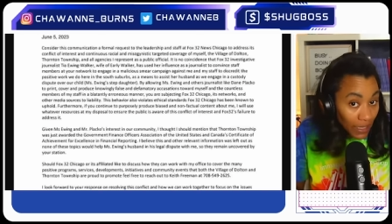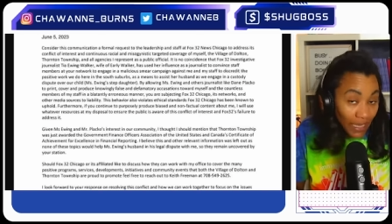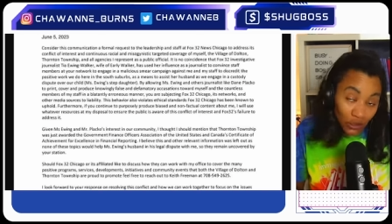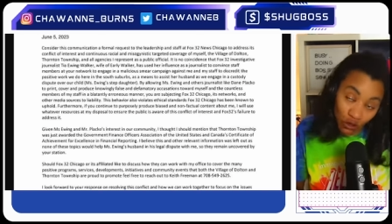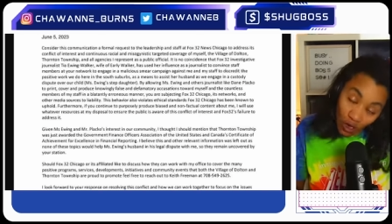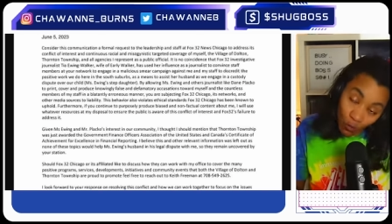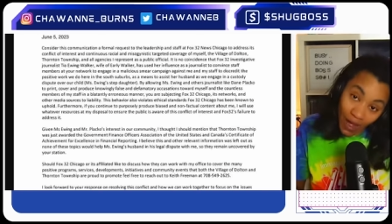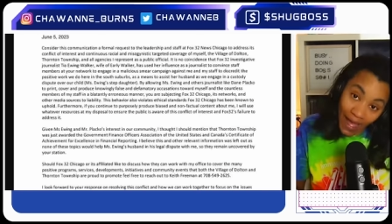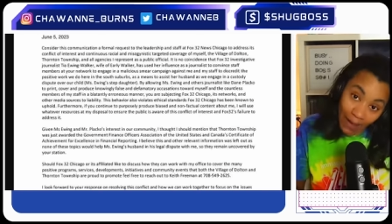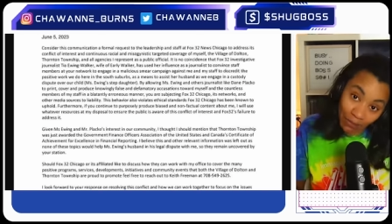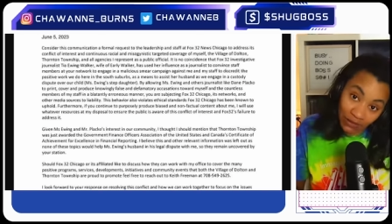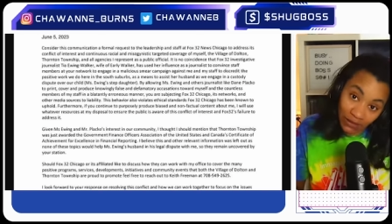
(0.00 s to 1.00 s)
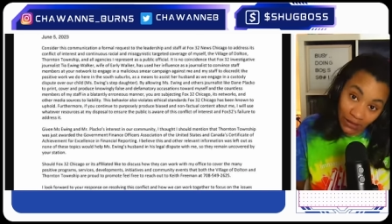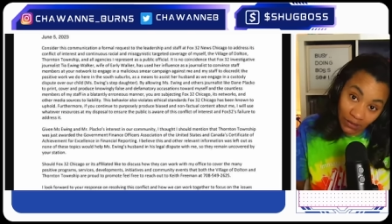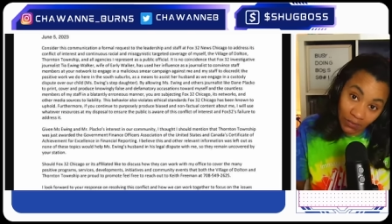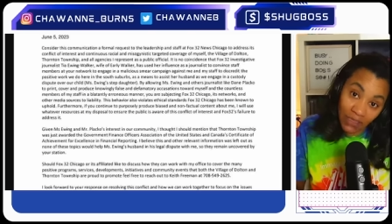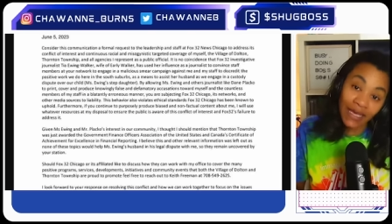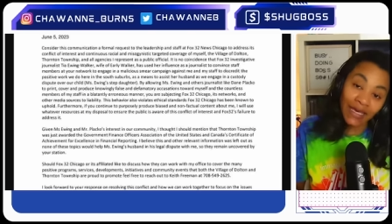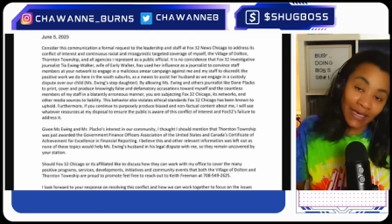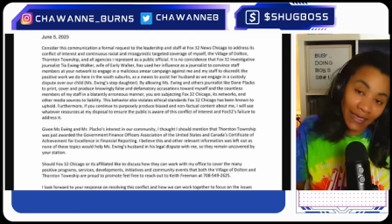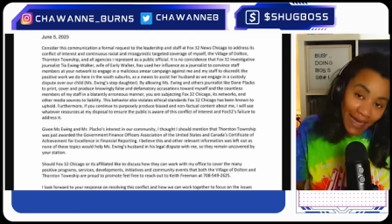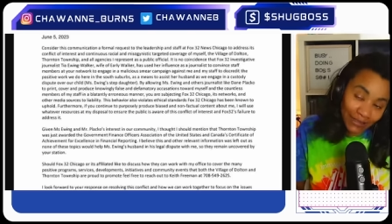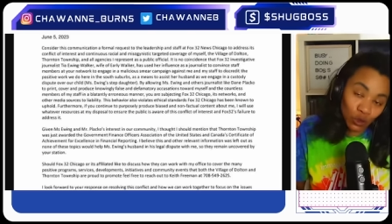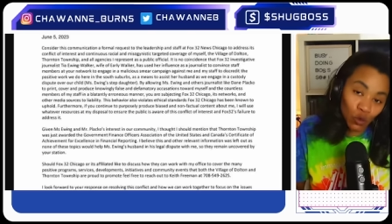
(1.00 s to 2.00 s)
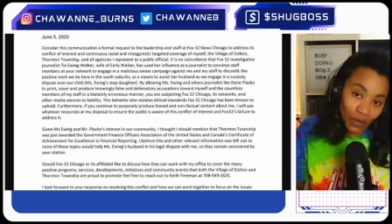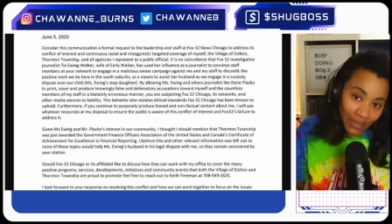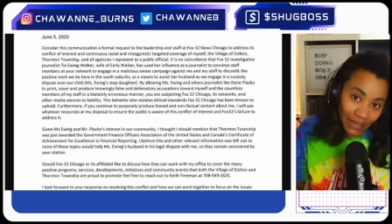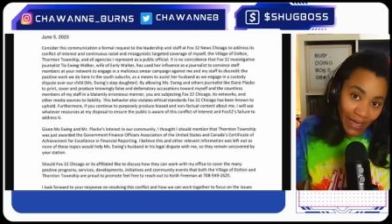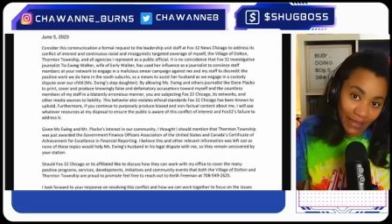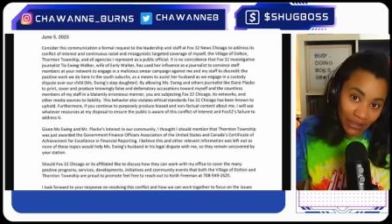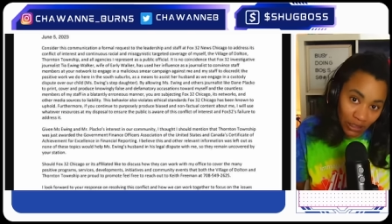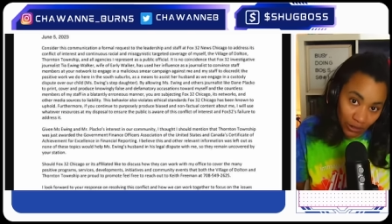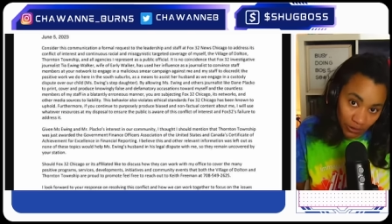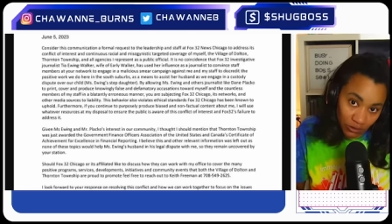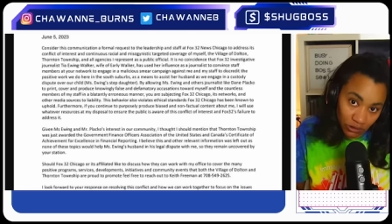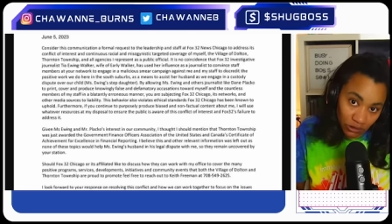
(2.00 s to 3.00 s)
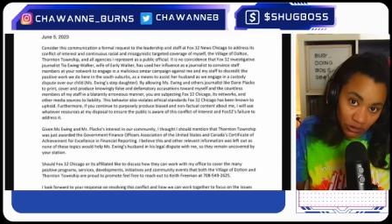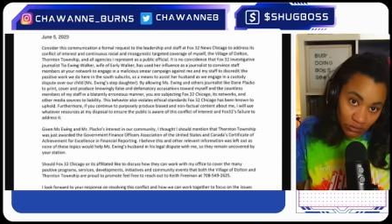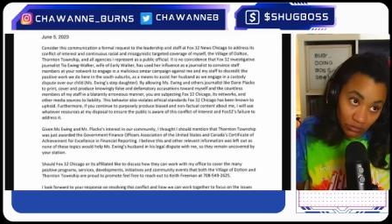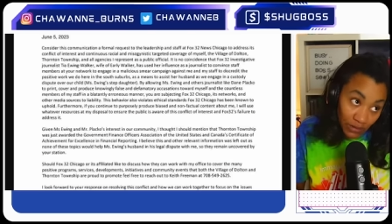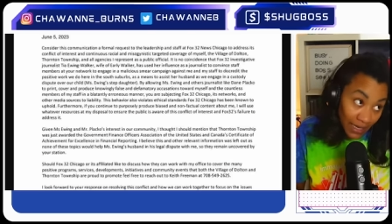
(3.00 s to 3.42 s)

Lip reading: And you know what happened to him? He got 28 years